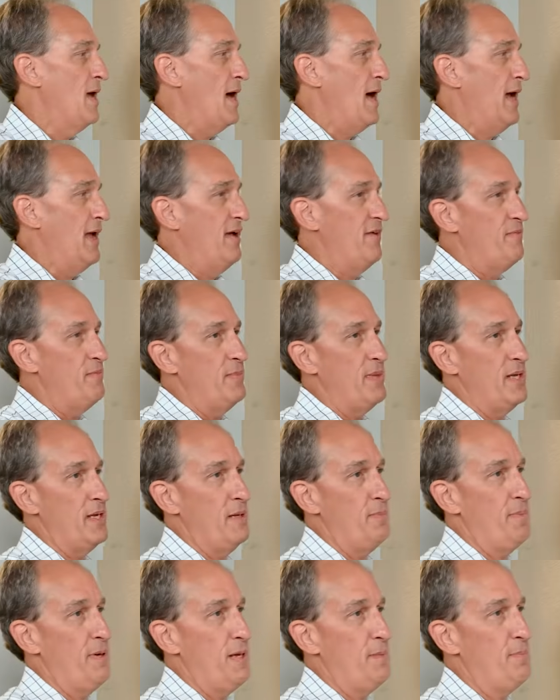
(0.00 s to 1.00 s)
I have
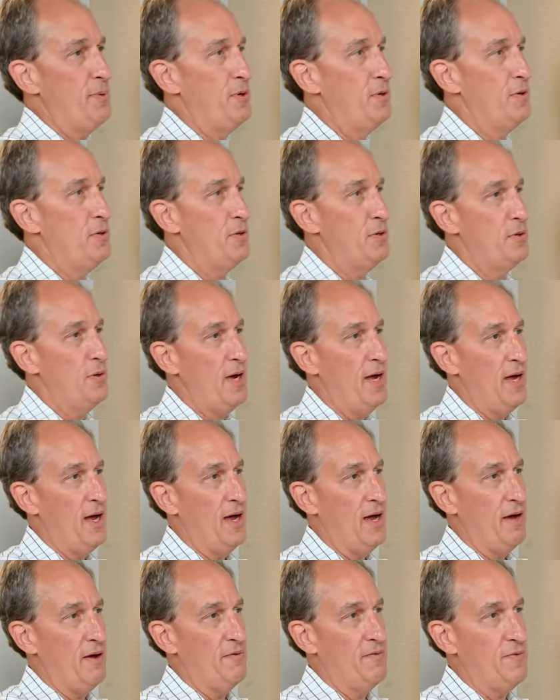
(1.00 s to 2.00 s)
many people who
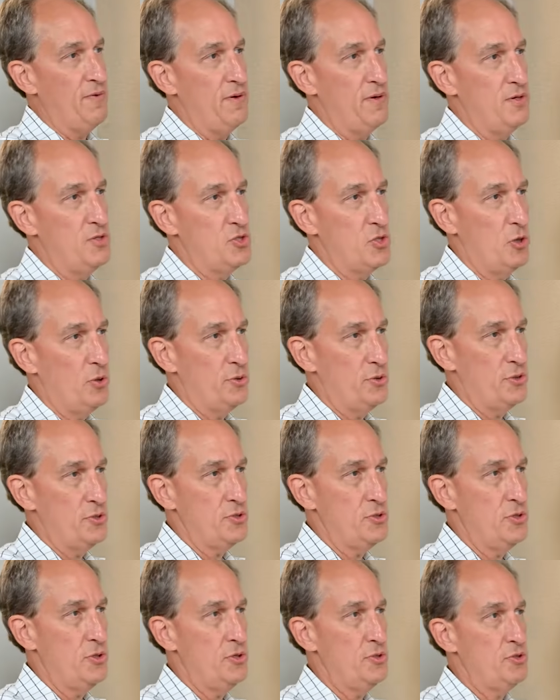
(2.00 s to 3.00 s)
have shoulder
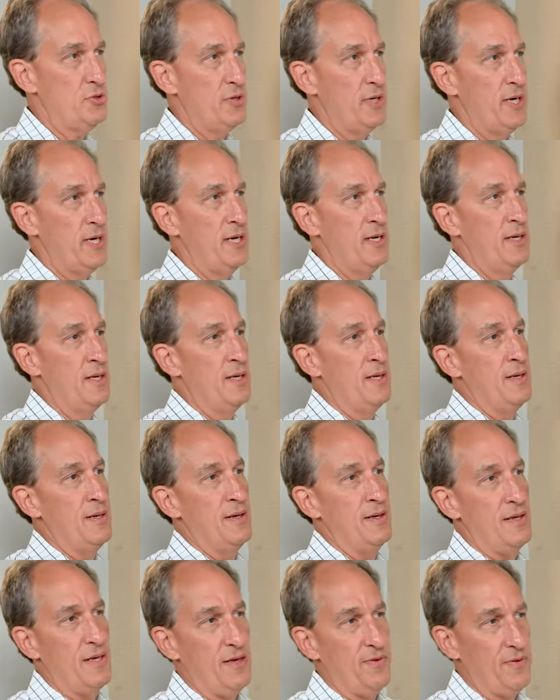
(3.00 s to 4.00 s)
surgery,
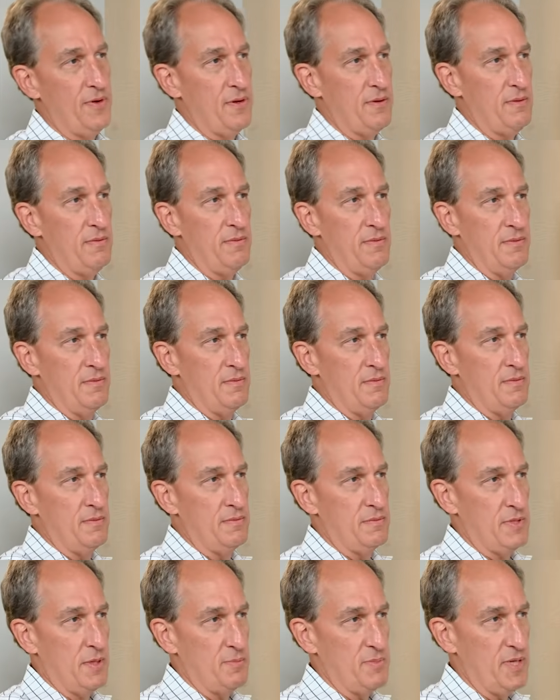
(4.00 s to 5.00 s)
even
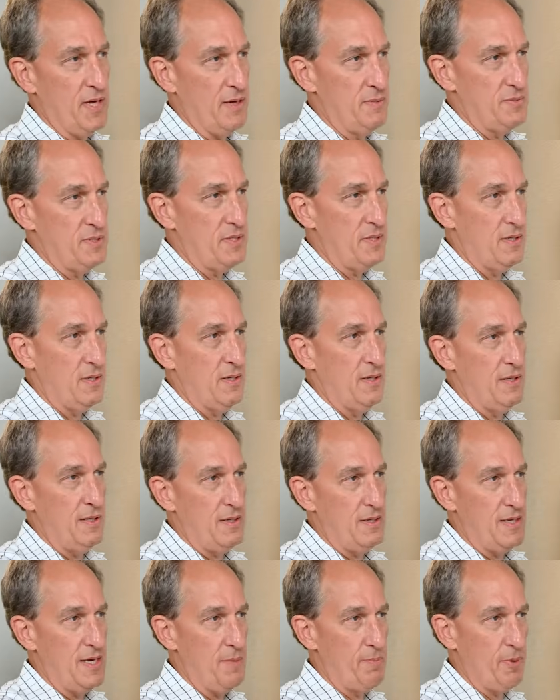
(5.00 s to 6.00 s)
sometimes
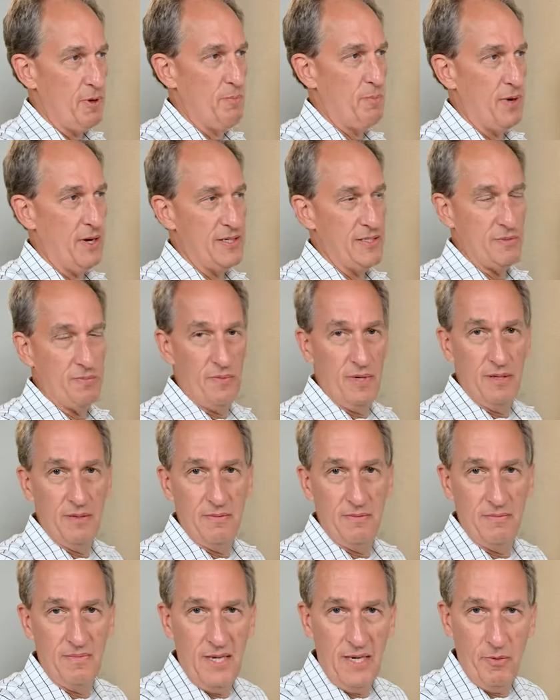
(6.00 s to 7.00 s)
hip
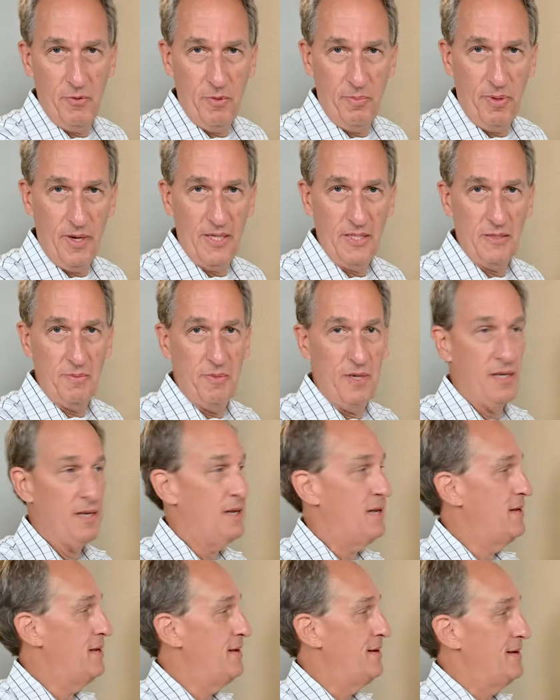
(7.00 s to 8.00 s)
replacement, knee
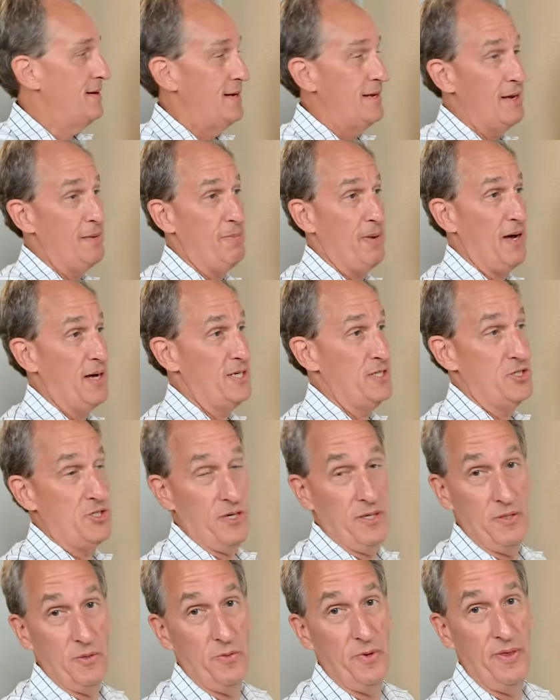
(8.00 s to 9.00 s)
replacement, get by
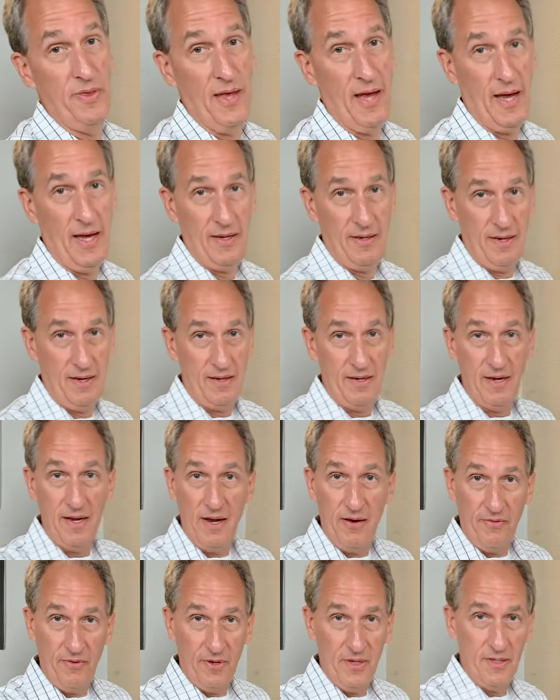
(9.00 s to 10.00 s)
just with that and
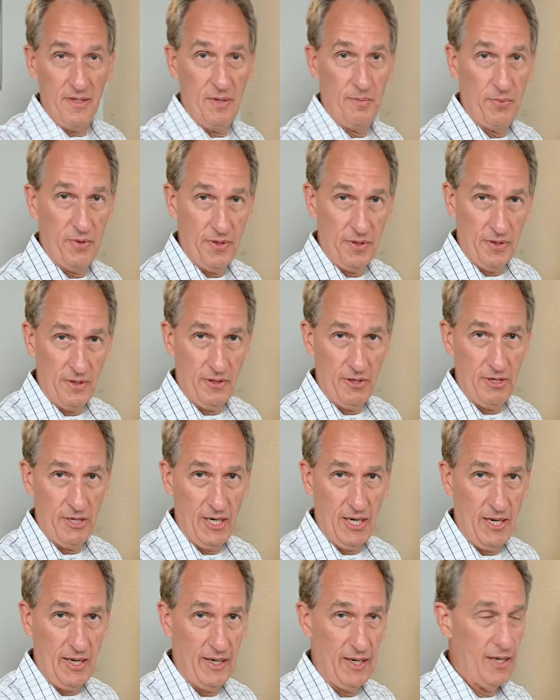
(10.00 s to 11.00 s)
never end up with a
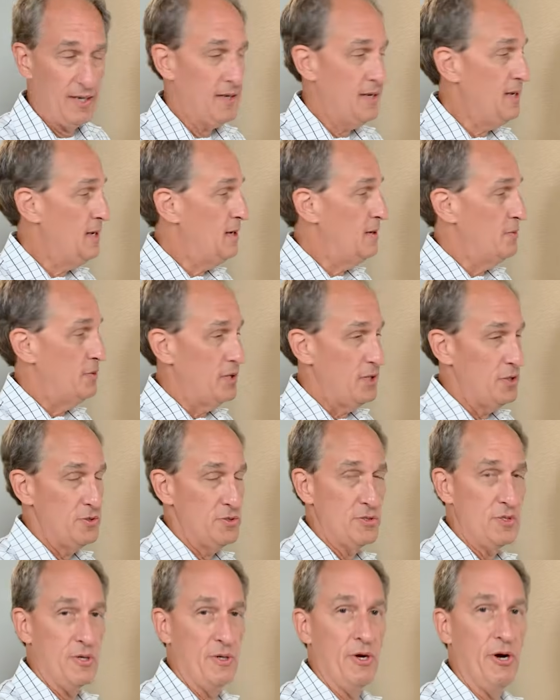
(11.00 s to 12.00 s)
narcotic. We
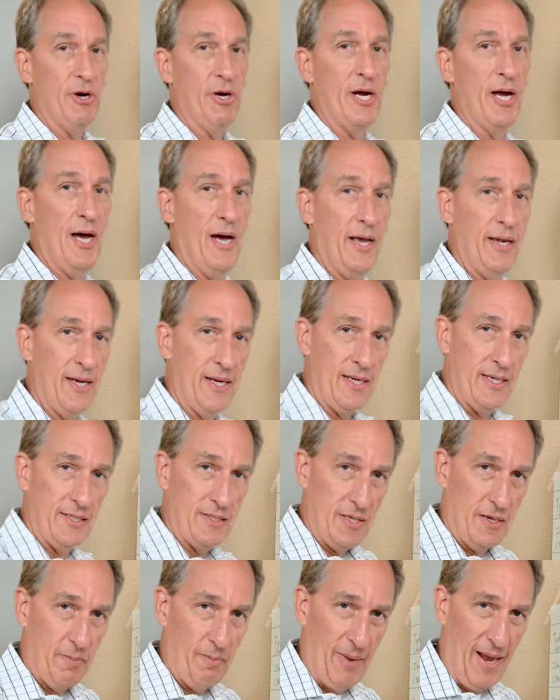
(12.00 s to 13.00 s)
use the narcotic
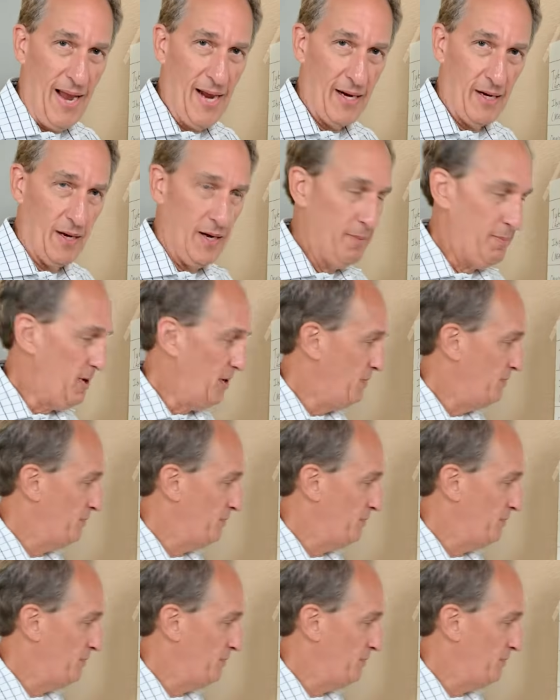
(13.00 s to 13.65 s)
as our backup.